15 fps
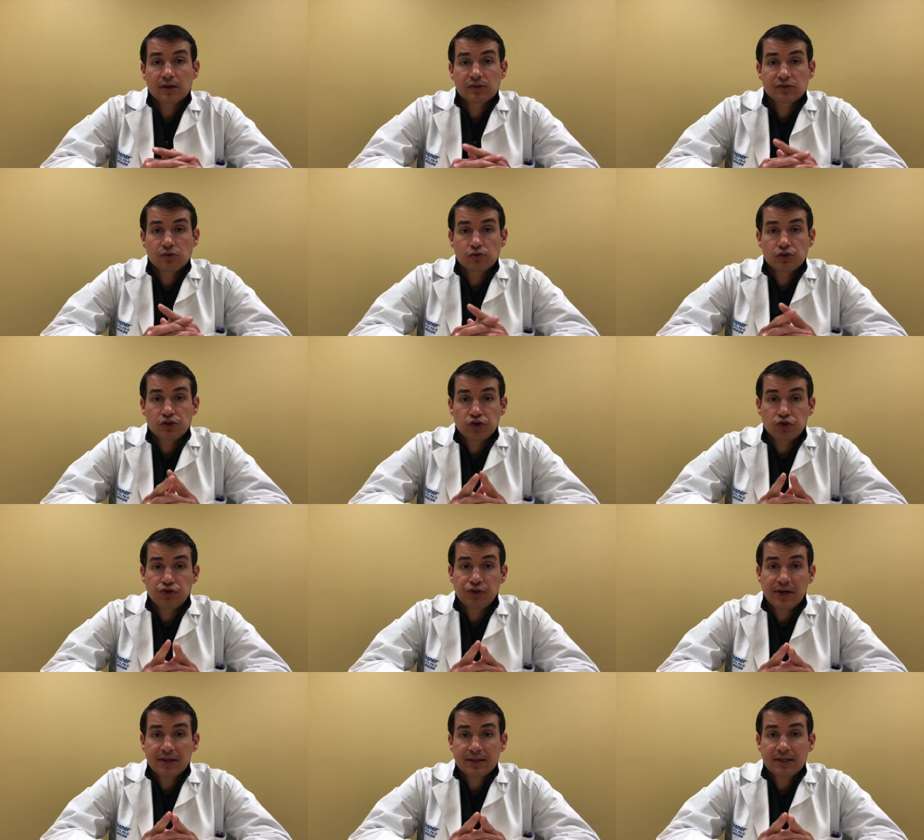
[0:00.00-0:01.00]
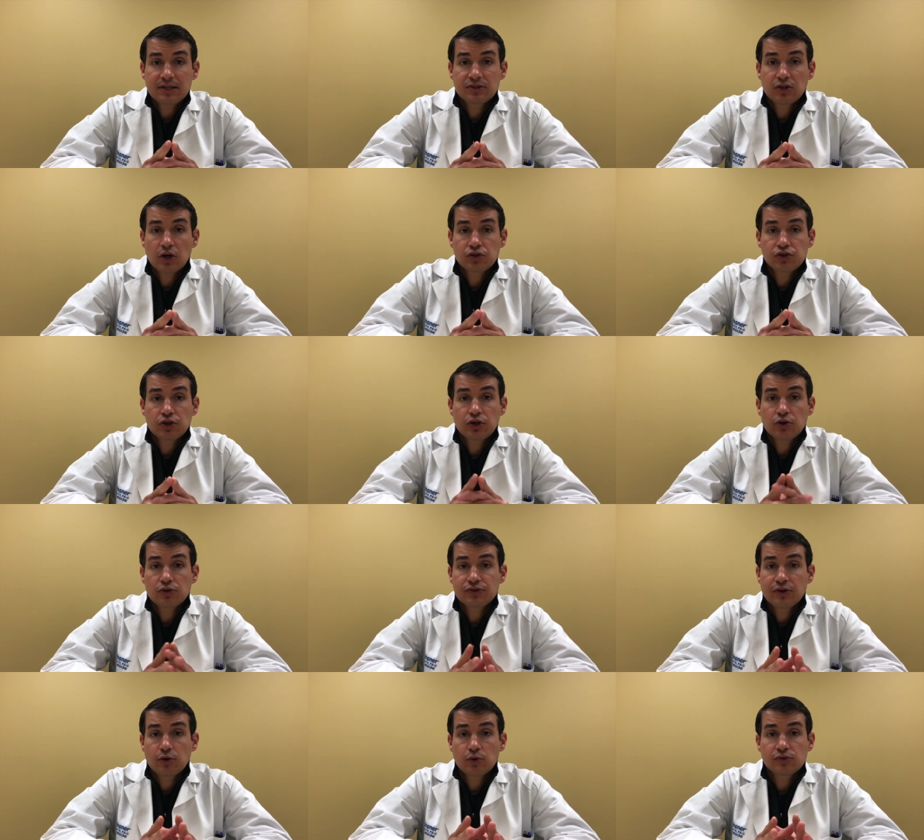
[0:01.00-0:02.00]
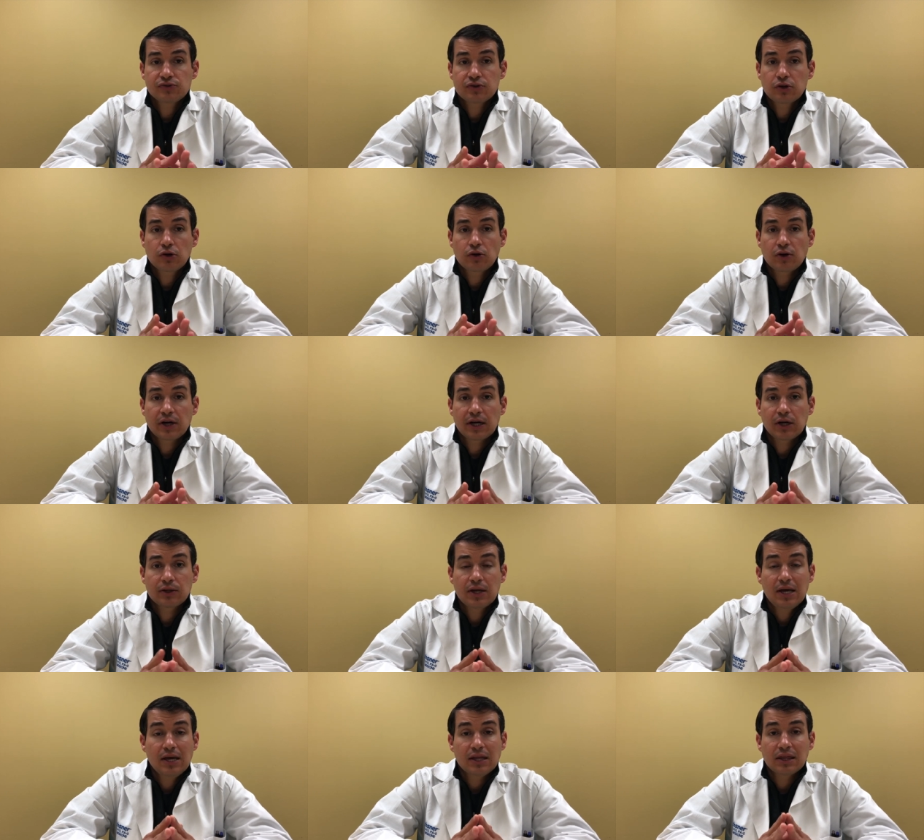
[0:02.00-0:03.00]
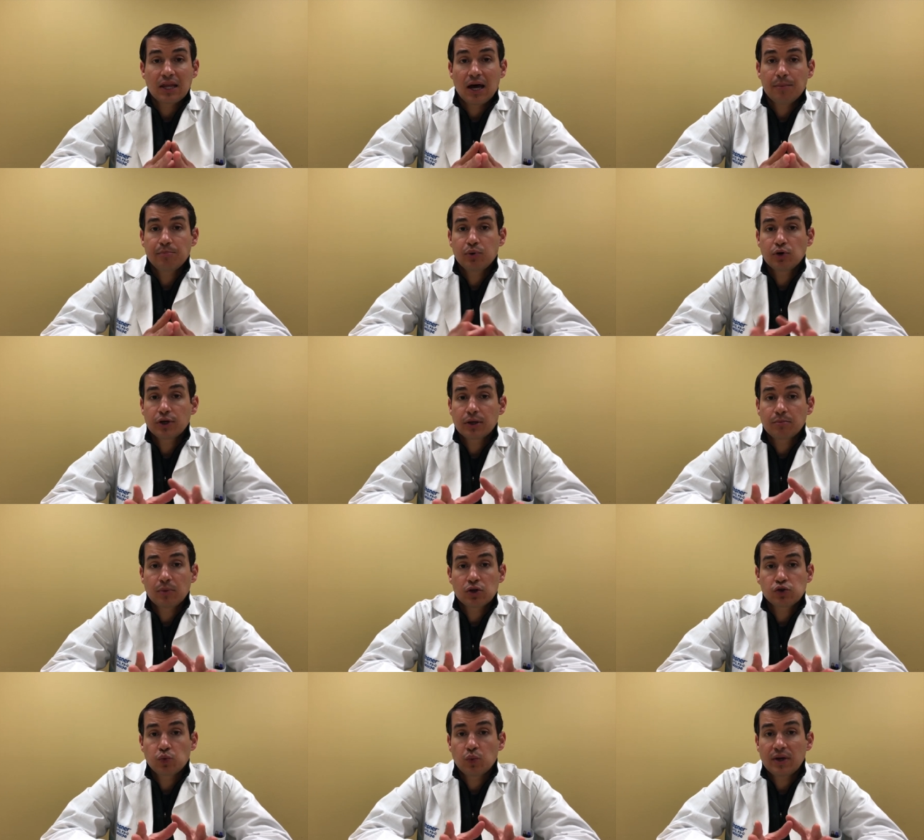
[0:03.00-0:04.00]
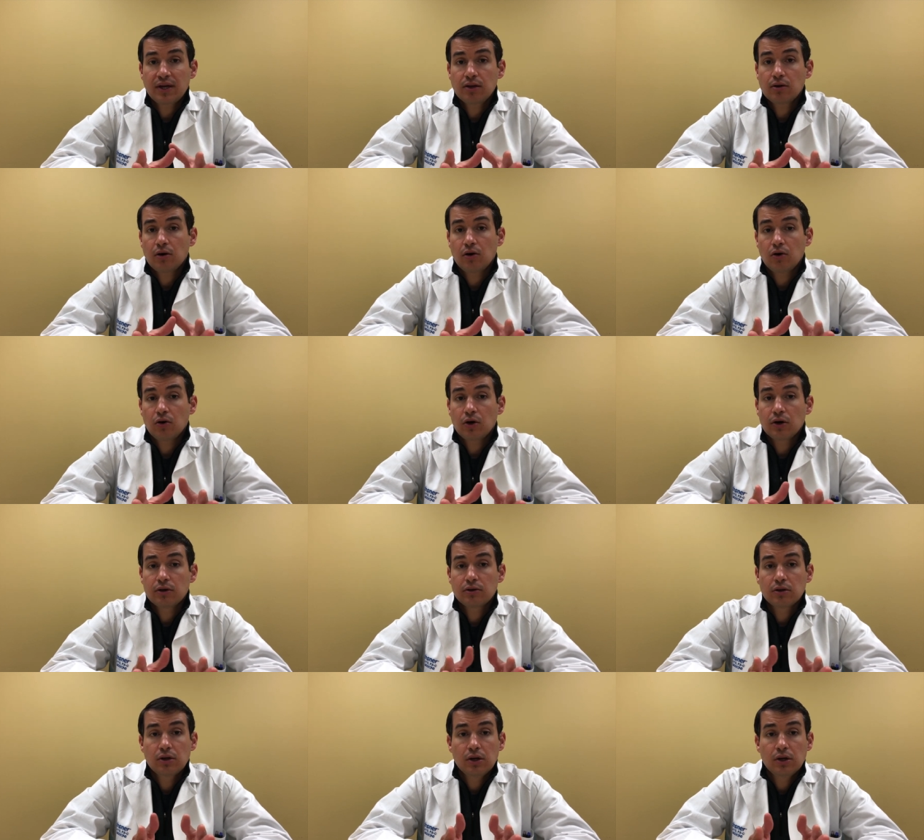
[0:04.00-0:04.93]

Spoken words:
So just gently touching your toes to the ground, not putting much weight on